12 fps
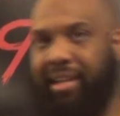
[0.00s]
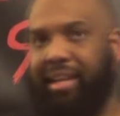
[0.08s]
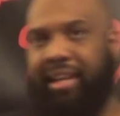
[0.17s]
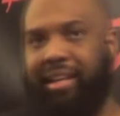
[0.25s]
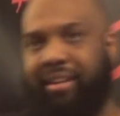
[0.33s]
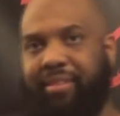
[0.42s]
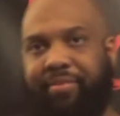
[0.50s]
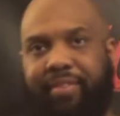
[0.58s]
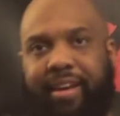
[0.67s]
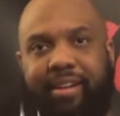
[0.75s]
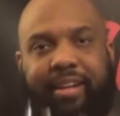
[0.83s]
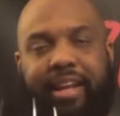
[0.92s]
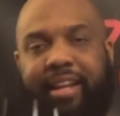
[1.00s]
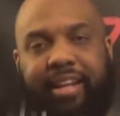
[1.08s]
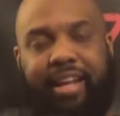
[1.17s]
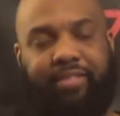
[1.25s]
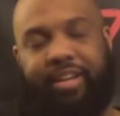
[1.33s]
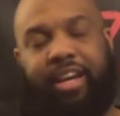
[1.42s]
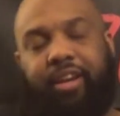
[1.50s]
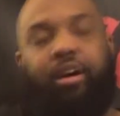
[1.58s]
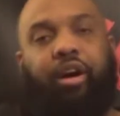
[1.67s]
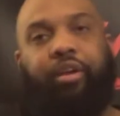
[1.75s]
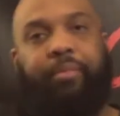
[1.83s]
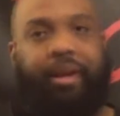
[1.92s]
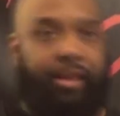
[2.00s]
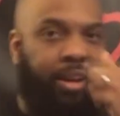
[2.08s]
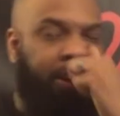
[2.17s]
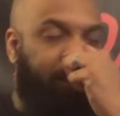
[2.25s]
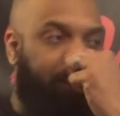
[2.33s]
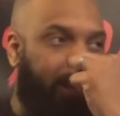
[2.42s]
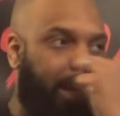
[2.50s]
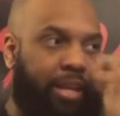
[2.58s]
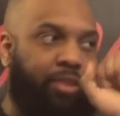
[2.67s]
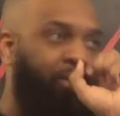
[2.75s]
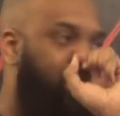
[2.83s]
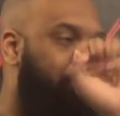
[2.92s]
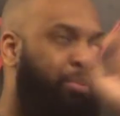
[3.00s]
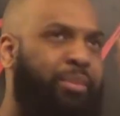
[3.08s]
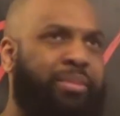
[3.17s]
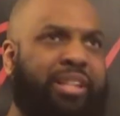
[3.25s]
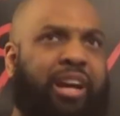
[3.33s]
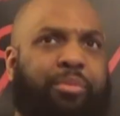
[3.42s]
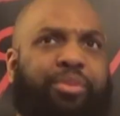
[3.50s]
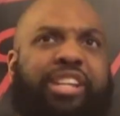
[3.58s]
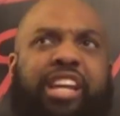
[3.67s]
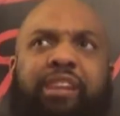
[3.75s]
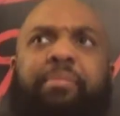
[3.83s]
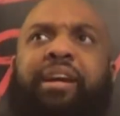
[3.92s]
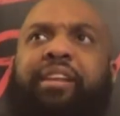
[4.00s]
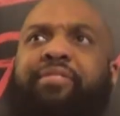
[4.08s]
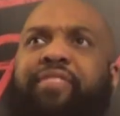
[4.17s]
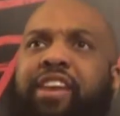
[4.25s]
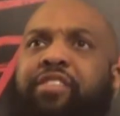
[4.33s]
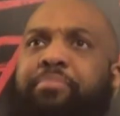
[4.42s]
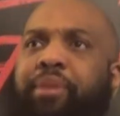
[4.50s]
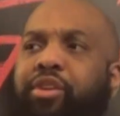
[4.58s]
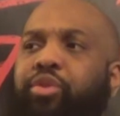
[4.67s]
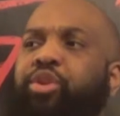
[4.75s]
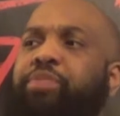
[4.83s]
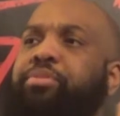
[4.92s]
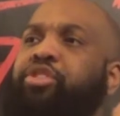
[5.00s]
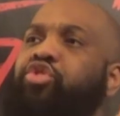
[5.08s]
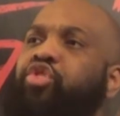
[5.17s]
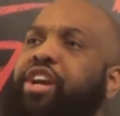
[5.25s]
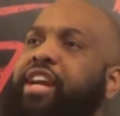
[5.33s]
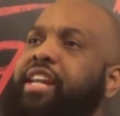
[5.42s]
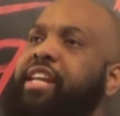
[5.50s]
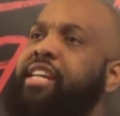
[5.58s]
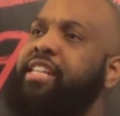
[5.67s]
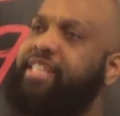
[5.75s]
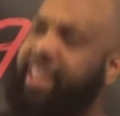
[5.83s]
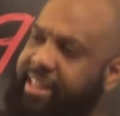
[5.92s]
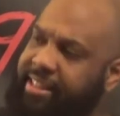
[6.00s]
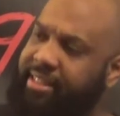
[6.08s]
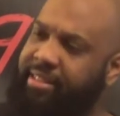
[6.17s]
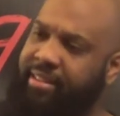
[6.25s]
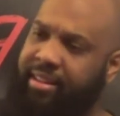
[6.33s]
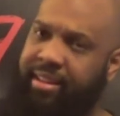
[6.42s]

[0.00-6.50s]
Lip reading: And the fact that they didn't have Kane Hodder, like he's really pretty much almost everybody's favorite person who has portrayed Jason.